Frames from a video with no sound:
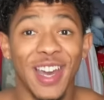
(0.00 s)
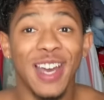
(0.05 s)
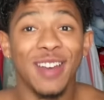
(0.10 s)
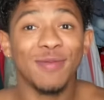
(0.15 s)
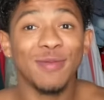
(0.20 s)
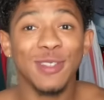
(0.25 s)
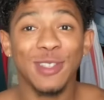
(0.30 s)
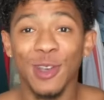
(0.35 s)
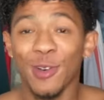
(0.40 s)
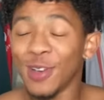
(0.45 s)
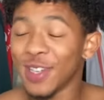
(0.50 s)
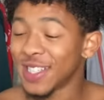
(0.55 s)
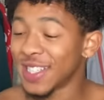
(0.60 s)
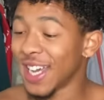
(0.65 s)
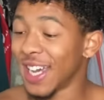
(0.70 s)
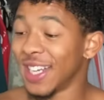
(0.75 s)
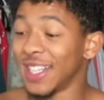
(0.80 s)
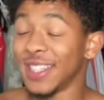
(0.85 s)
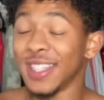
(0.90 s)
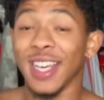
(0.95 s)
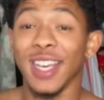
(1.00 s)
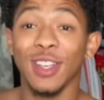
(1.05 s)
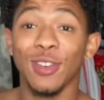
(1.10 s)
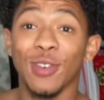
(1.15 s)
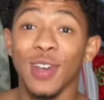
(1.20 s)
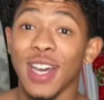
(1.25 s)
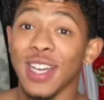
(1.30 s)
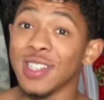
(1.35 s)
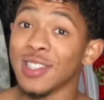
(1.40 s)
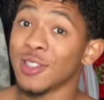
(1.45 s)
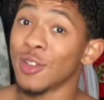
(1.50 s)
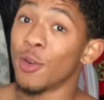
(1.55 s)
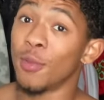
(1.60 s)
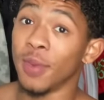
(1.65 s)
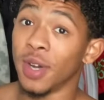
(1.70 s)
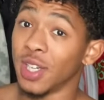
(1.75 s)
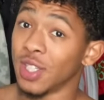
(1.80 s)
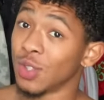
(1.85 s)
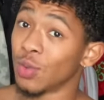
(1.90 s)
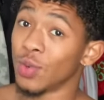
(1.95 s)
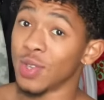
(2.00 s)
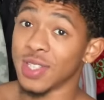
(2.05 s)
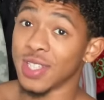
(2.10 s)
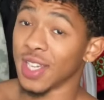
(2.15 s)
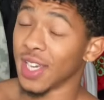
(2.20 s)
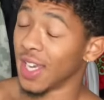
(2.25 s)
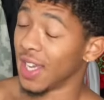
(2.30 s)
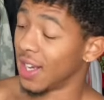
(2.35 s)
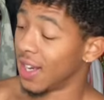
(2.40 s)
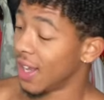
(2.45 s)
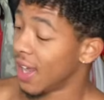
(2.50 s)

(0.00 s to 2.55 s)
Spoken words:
I'm so excited. Thank you guys so much once again.